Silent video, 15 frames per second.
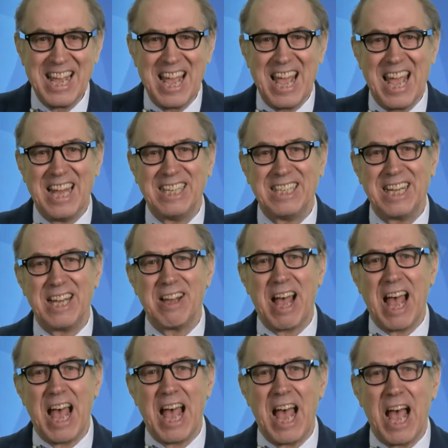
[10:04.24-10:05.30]
And
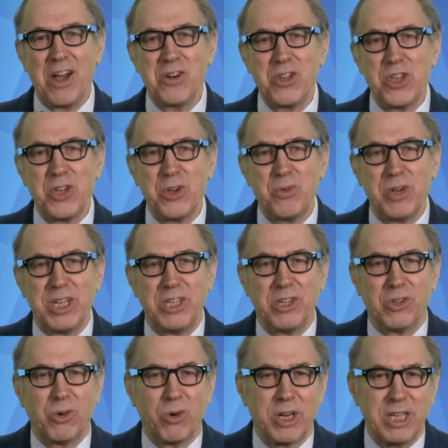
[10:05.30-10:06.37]
how do you and
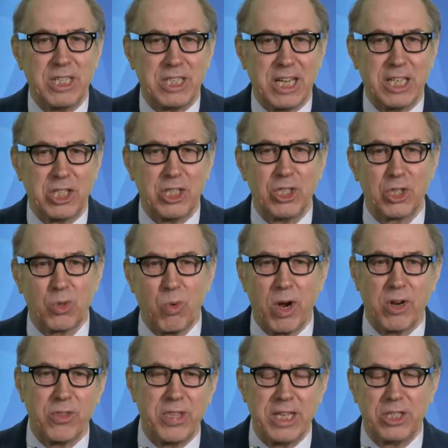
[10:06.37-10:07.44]
your organization
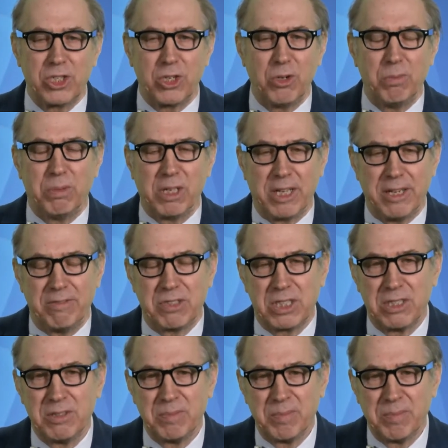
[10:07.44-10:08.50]
square these two beliefs?